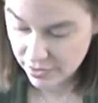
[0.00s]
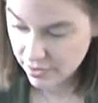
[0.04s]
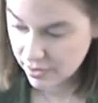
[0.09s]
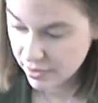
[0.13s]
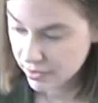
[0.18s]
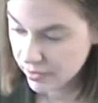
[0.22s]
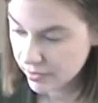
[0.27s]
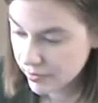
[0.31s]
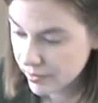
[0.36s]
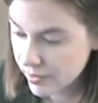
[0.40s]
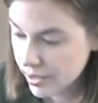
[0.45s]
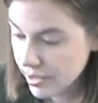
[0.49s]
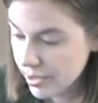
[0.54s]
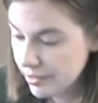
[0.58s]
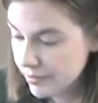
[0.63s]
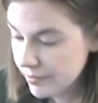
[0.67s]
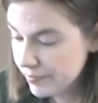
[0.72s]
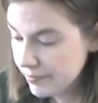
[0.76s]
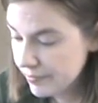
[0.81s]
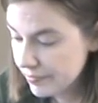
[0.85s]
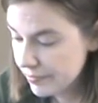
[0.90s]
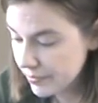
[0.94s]
All right,
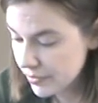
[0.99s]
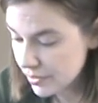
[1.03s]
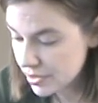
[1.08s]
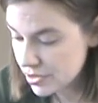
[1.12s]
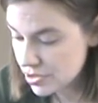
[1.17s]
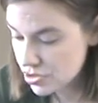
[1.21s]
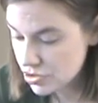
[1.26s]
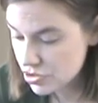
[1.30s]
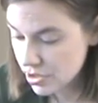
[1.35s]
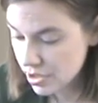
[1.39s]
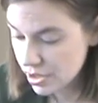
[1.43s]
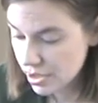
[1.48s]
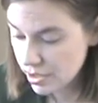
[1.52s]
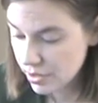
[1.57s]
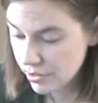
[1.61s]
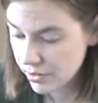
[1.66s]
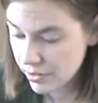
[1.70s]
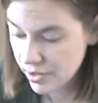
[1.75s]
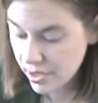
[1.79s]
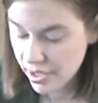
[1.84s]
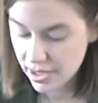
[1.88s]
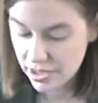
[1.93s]
let's try
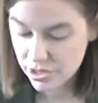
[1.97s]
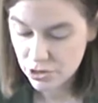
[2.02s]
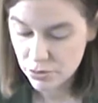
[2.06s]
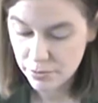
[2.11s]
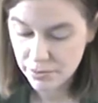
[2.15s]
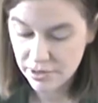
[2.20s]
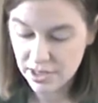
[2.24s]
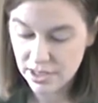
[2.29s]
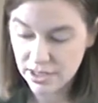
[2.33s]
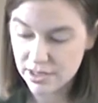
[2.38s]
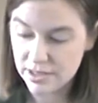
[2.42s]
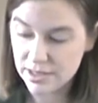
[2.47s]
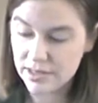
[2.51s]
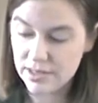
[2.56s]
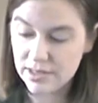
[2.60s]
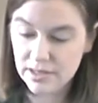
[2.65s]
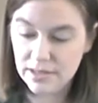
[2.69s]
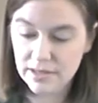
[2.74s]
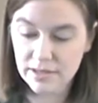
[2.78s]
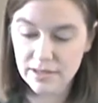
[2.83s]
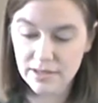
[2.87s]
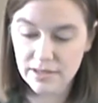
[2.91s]
another edge
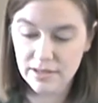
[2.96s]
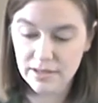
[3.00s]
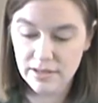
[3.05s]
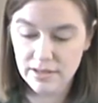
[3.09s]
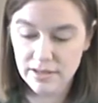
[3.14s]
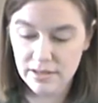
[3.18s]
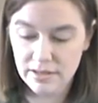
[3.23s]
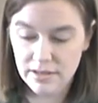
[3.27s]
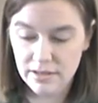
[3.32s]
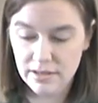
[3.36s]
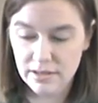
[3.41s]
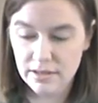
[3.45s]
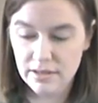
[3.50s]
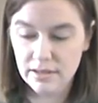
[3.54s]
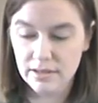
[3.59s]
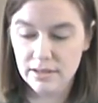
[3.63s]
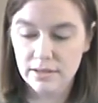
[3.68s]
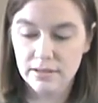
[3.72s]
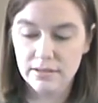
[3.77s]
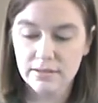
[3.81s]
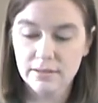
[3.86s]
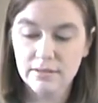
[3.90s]
piece.
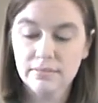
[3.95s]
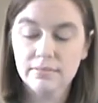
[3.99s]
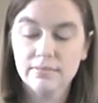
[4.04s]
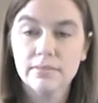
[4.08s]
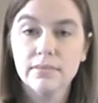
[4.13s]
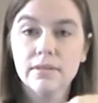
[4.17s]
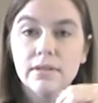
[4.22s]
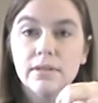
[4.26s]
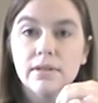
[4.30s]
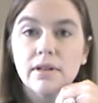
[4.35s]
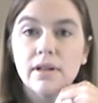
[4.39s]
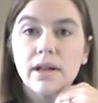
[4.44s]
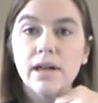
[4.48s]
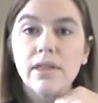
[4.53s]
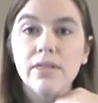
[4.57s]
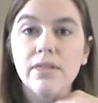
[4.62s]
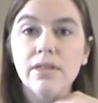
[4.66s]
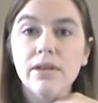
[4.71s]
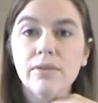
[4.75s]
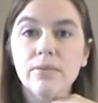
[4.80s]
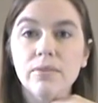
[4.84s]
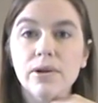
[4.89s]
Oh, I
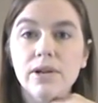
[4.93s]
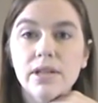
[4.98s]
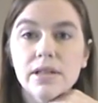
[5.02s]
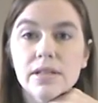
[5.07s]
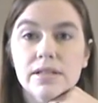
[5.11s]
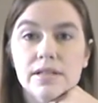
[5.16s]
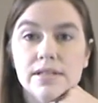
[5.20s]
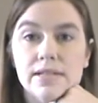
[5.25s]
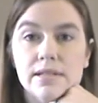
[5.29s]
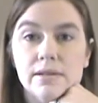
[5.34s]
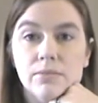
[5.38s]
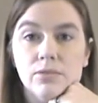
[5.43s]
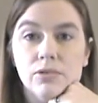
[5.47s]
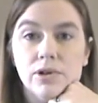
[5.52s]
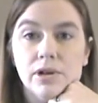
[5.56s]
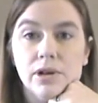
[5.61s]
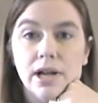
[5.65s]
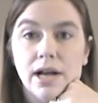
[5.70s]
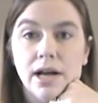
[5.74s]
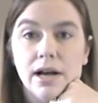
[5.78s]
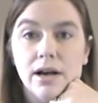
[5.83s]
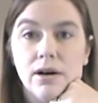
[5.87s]
think we're getting somewhere
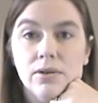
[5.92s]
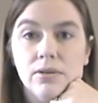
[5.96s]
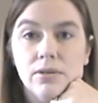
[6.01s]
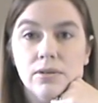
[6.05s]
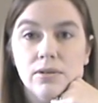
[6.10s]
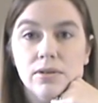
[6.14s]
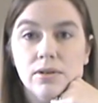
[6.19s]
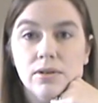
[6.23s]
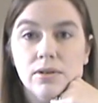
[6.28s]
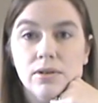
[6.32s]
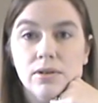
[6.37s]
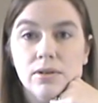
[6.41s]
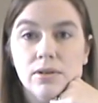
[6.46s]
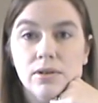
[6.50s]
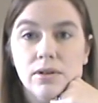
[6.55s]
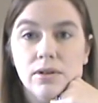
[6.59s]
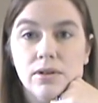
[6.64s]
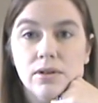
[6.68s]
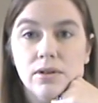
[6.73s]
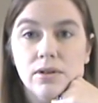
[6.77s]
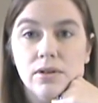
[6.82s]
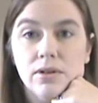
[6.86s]
now.
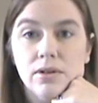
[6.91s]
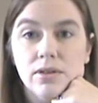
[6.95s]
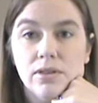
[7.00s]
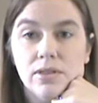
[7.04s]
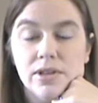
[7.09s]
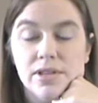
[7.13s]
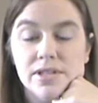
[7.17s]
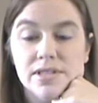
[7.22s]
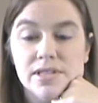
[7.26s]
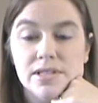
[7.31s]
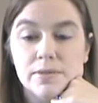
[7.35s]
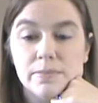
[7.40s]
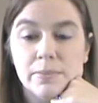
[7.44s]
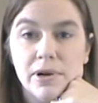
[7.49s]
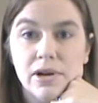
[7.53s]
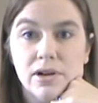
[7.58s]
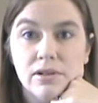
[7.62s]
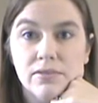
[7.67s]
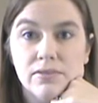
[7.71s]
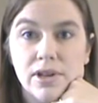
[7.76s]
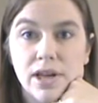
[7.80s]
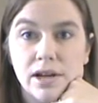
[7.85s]
This is part
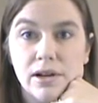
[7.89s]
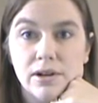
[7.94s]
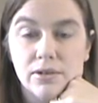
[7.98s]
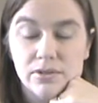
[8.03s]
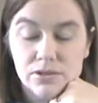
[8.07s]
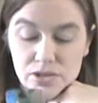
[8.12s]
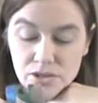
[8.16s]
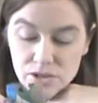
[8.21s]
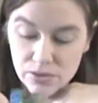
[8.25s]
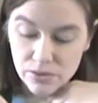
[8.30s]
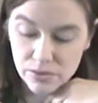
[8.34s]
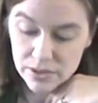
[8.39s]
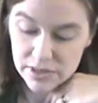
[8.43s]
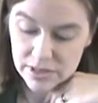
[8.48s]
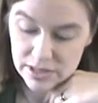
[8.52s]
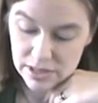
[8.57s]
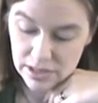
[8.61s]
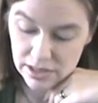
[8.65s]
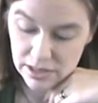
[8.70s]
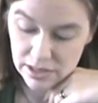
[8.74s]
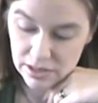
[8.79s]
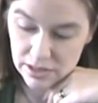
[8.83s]
of Gecko too,
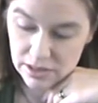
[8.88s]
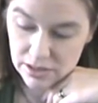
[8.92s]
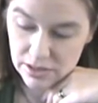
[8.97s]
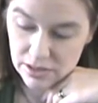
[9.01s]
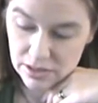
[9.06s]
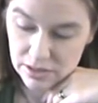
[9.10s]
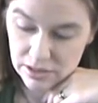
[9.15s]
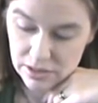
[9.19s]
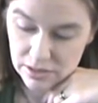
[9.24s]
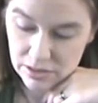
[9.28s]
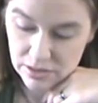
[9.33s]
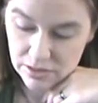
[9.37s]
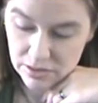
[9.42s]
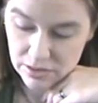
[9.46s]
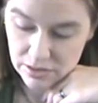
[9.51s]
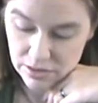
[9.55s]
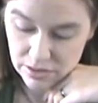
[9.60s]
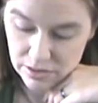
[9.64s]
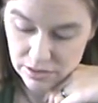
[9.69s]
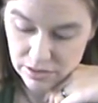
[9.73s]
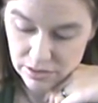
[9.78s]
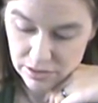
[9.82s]
isn't it?
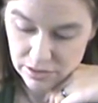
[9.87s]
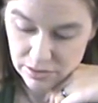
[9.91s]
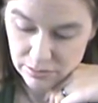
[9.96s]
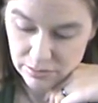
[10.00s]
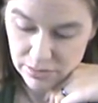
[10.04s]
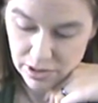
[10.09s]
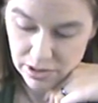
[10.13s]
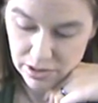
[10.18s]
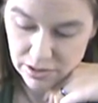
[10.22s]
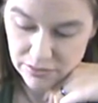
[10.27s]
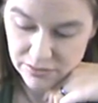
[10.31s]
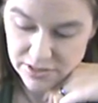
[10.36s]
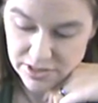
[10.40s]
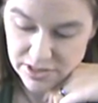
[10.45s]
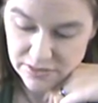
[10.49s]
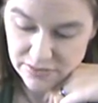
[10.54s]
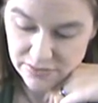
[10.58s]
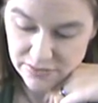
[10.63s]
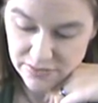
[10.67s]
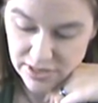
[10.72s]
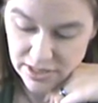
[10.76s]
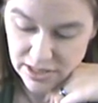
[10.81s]
Part of his
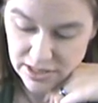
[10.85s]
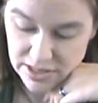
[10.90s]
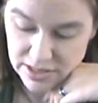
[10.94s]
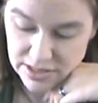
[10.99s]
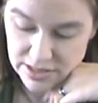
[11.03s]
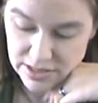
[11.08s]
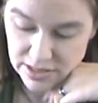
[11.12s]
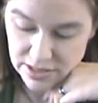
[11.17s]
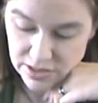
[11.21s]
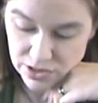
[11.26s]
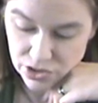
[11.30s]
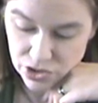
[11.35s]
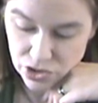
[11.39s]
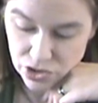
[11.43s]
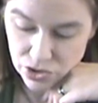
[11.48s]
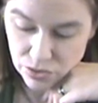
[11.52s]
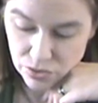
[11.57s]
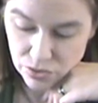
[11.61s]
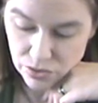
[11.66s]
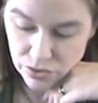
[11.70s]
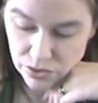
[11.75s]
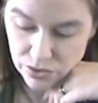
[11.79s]
face and his
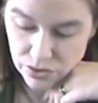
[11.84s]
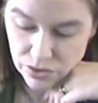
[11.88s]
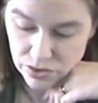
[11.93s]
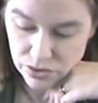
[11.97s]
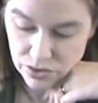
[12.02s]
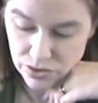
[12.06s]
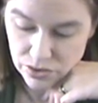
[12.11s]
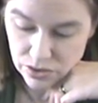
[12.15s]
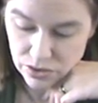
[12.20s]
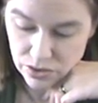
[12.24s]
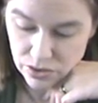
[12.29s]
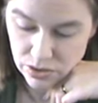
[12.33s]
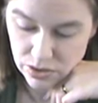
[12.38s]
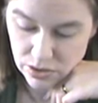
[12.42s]
shoulders.